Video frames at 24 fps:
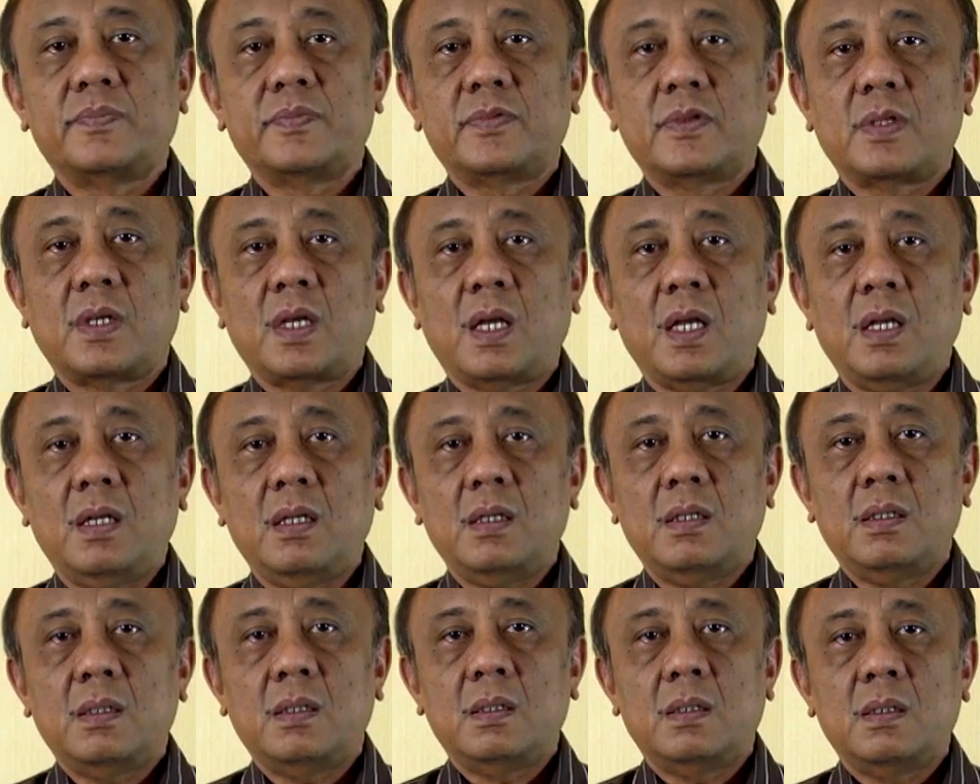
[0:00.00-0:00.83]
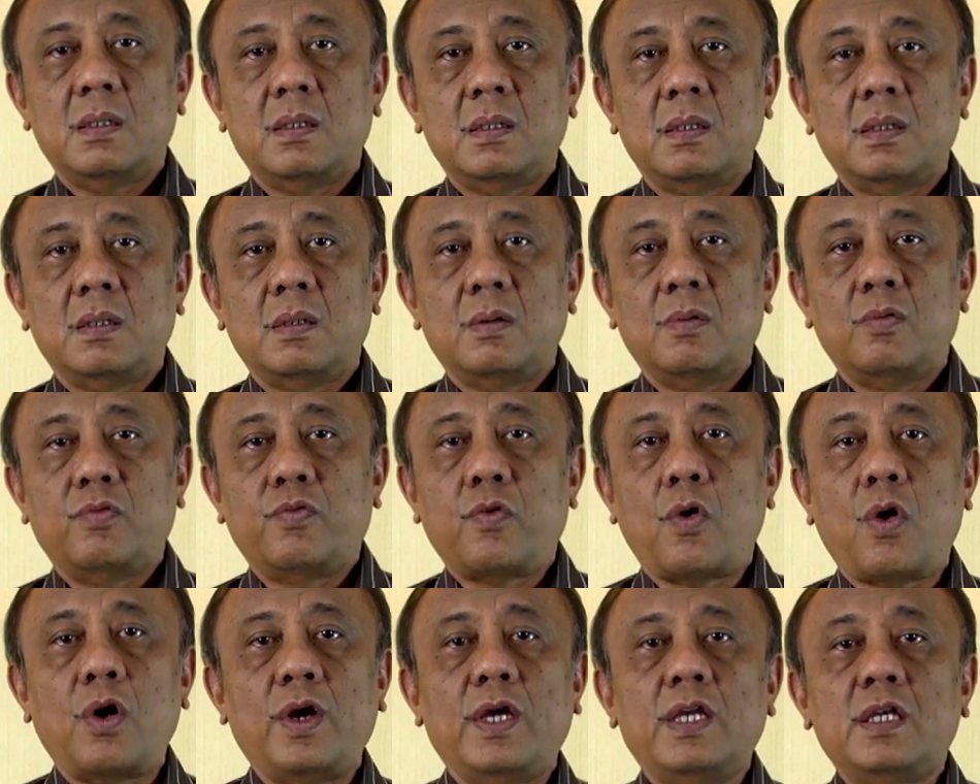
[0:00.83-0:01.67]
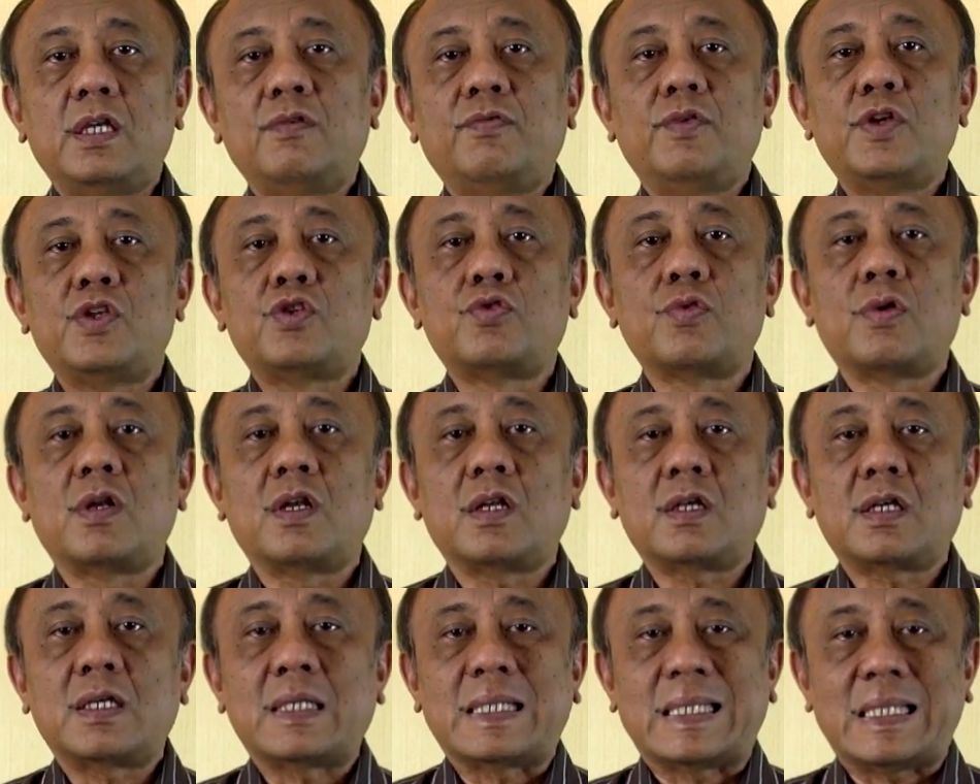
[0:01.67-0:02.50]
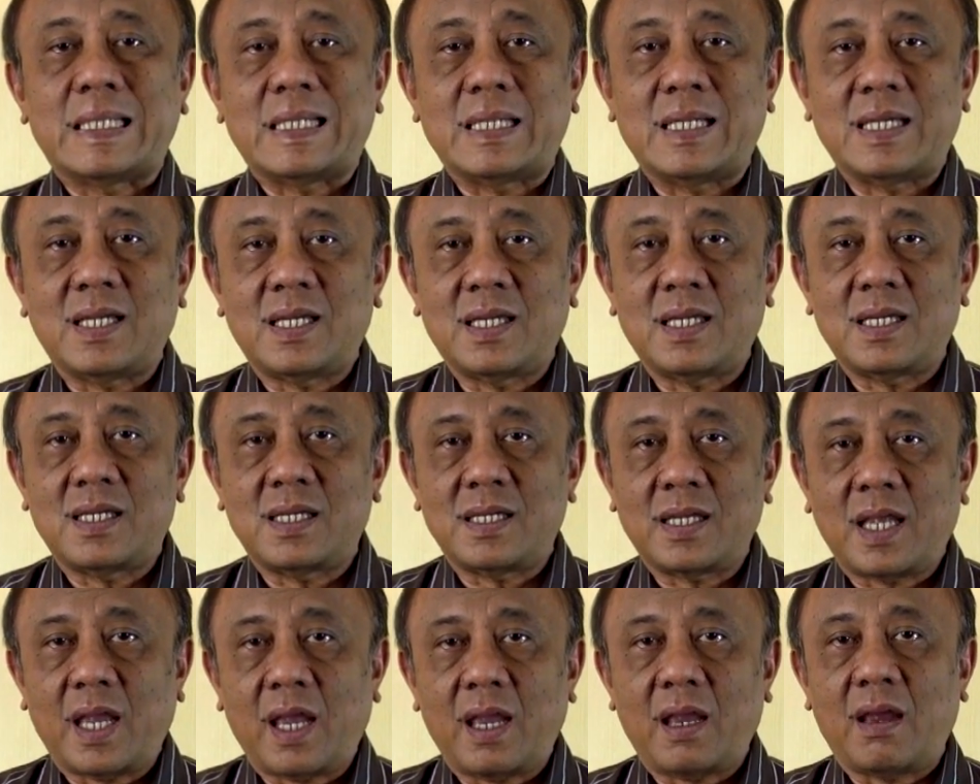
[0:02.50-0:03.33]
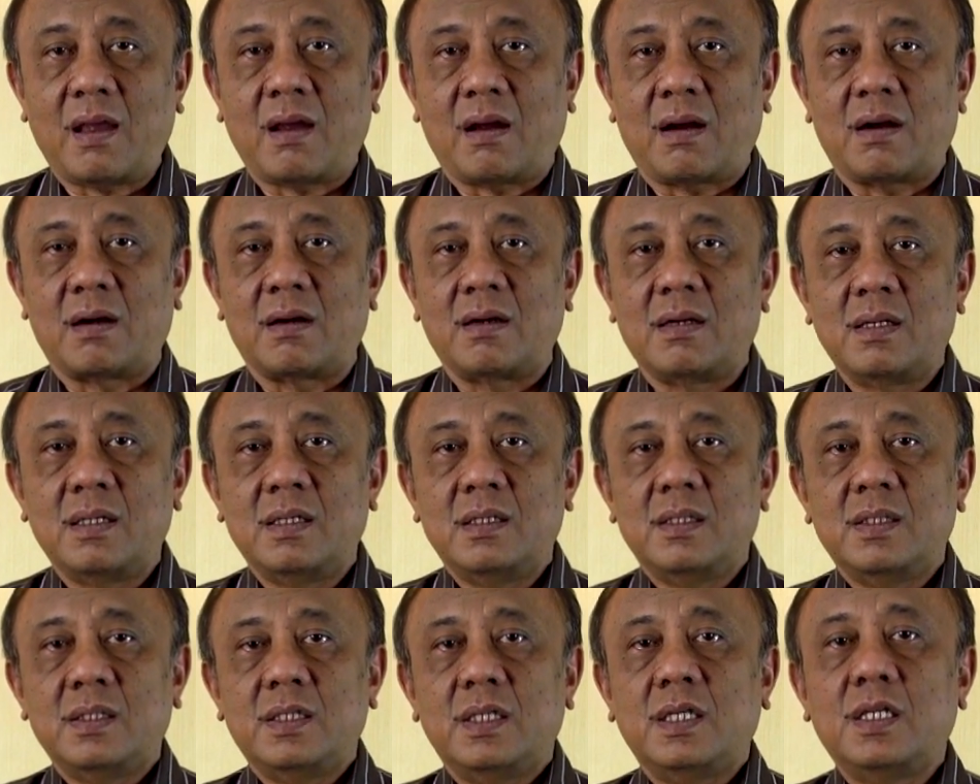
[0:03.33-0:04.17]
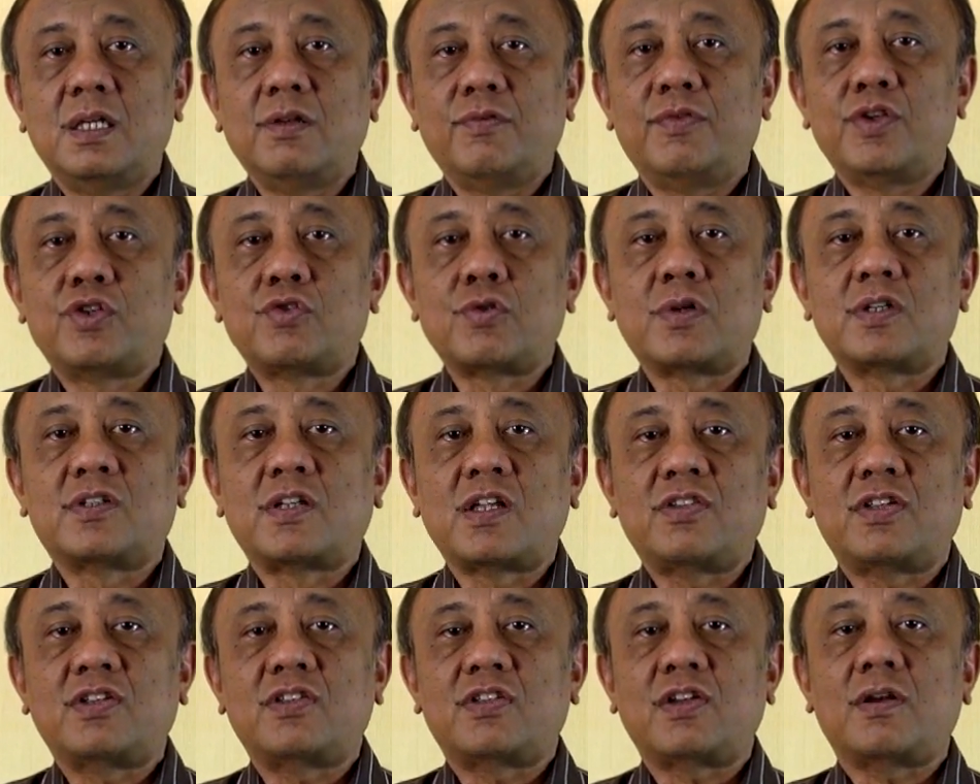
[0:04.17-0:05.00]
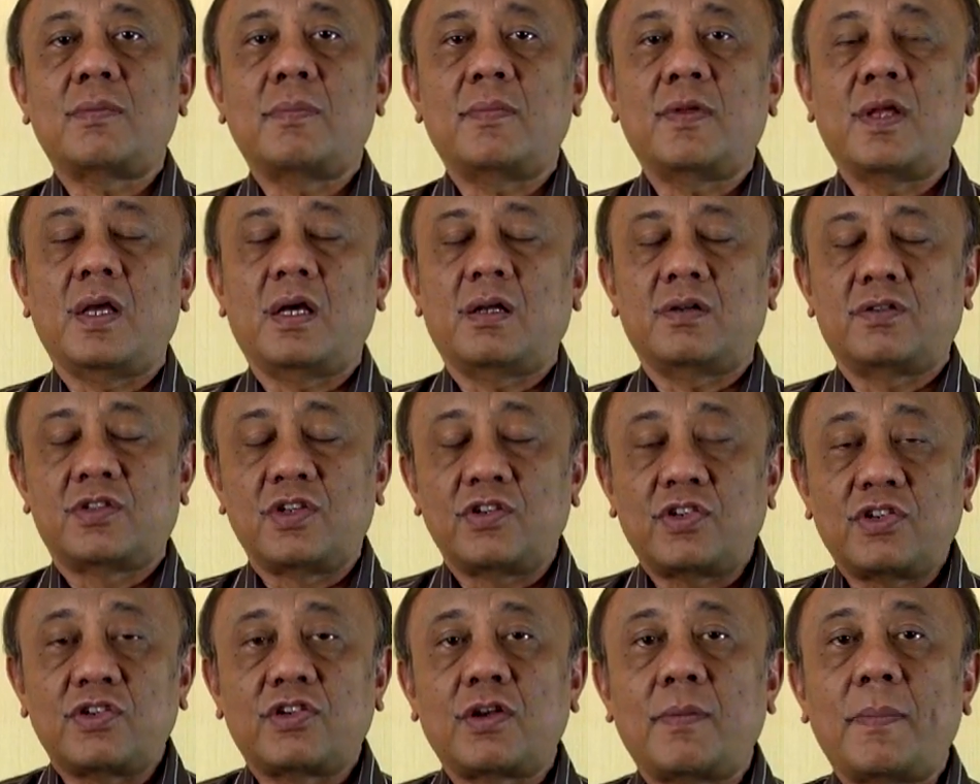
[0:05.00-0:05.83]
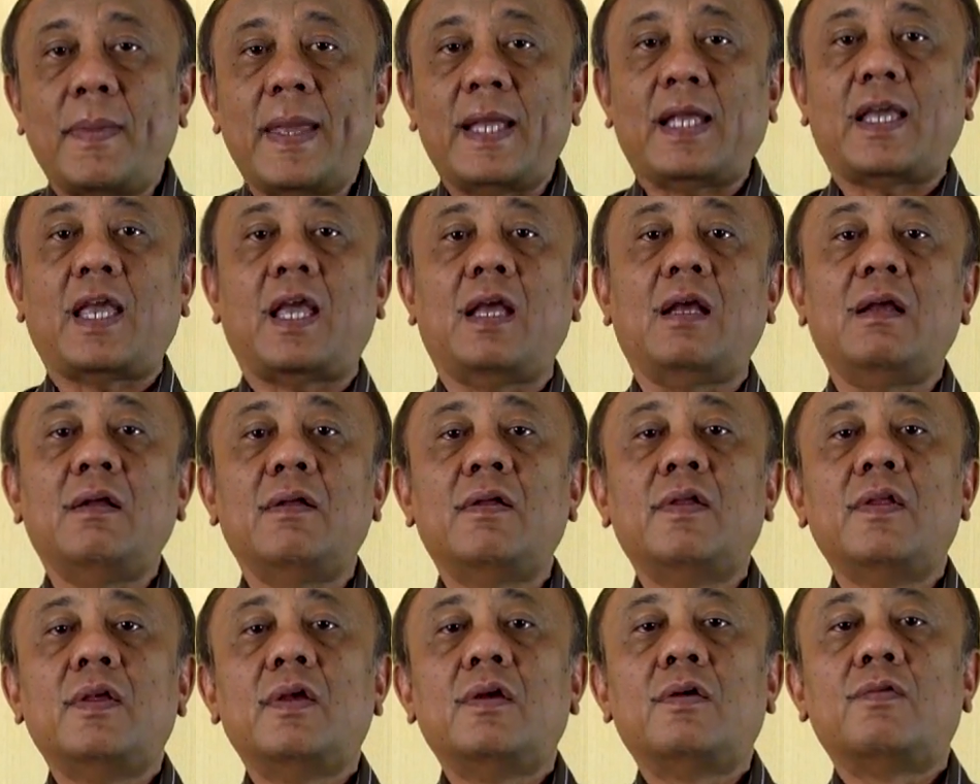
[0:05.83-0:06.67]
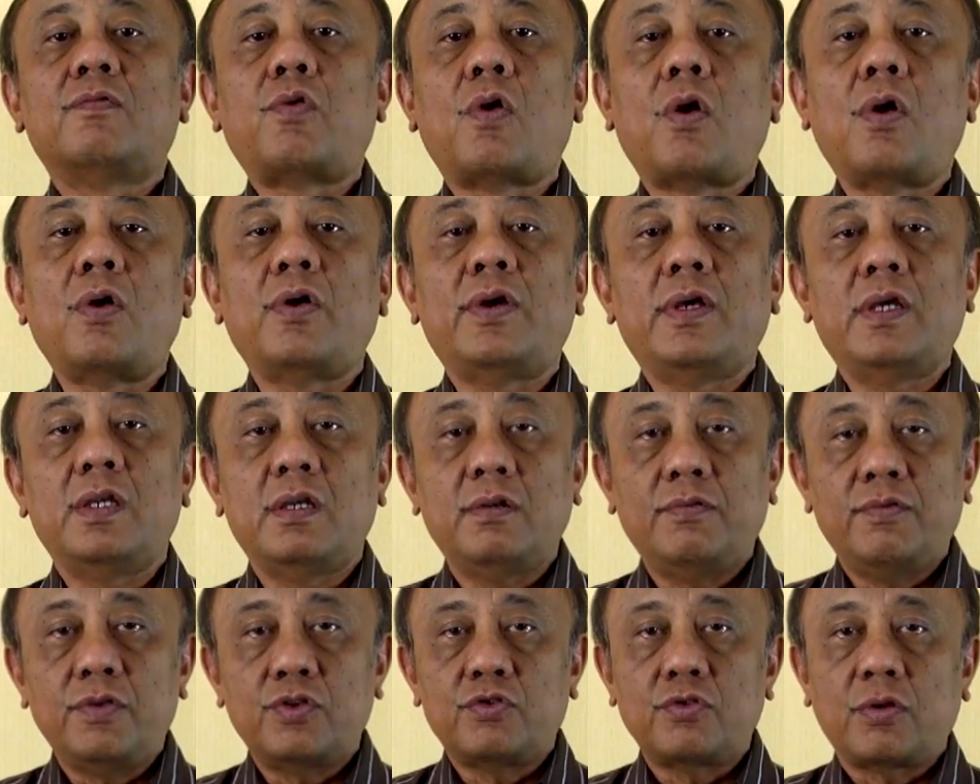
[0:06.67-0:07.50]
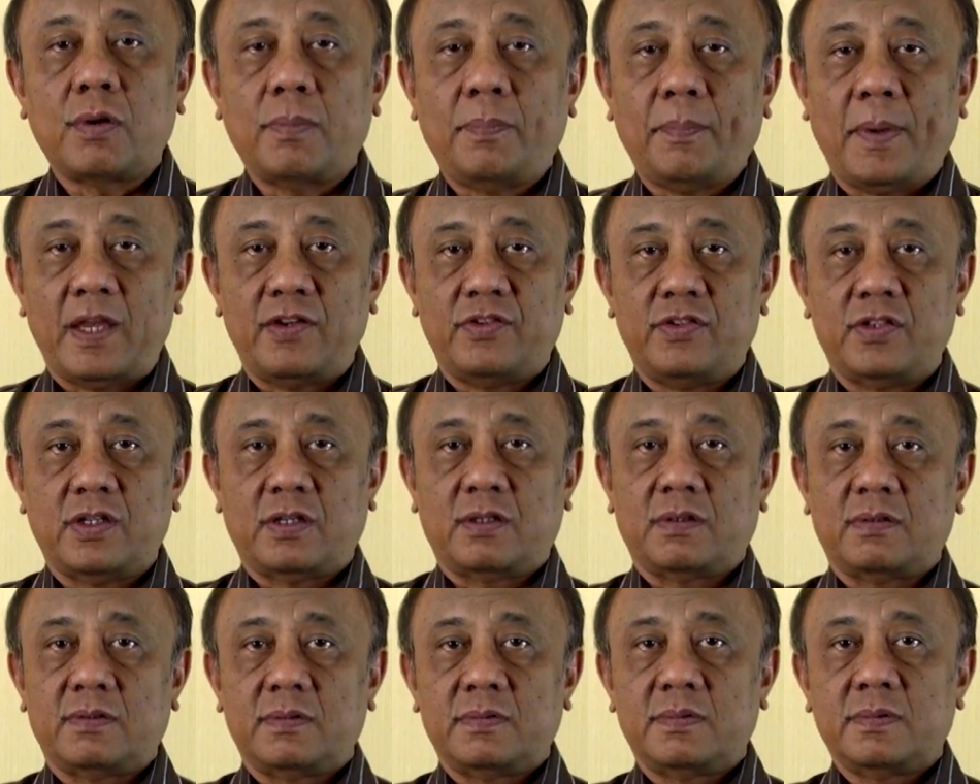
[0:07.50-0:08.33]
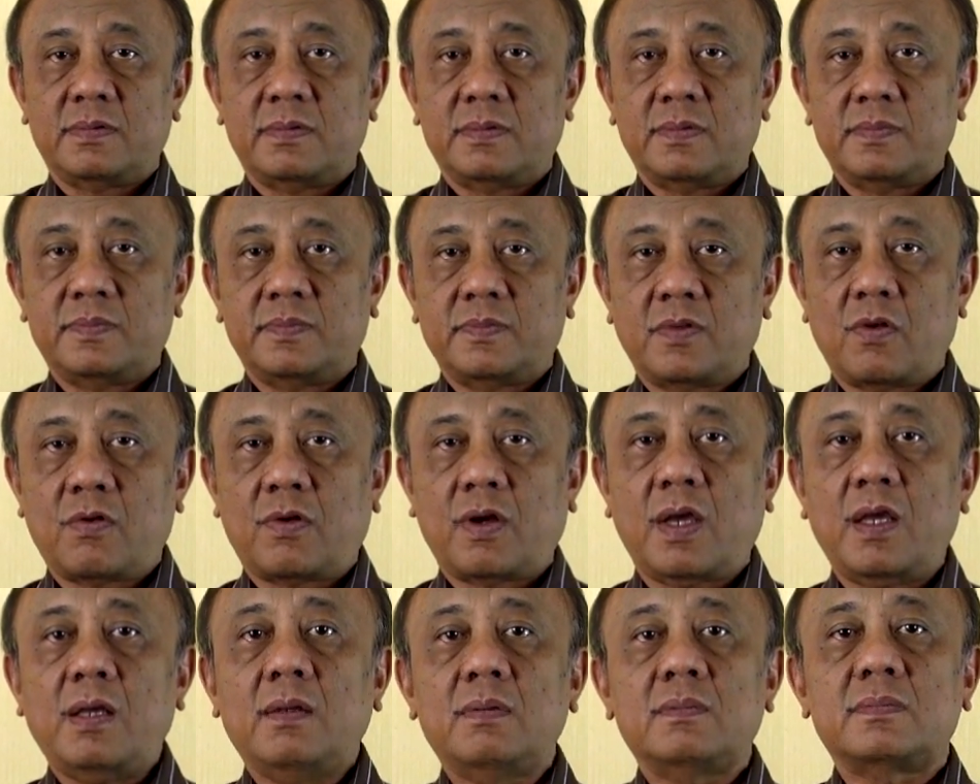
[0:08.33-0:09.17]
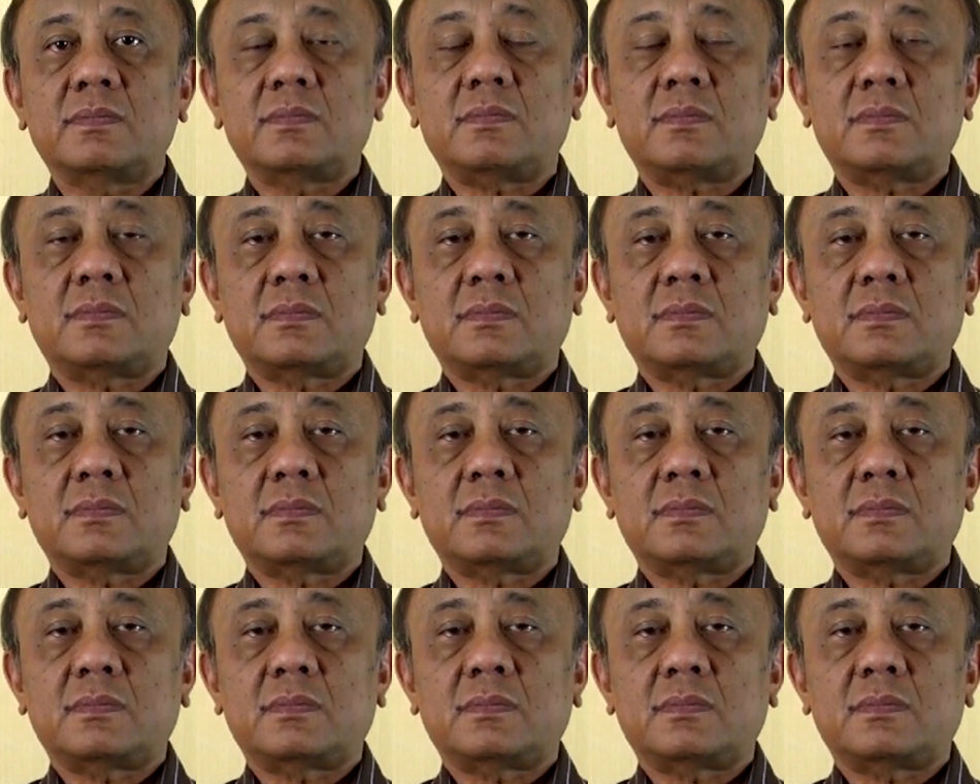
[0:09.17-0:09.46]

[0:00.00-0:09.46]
yeah, for individual care, individual decision making for individual patient. Okay?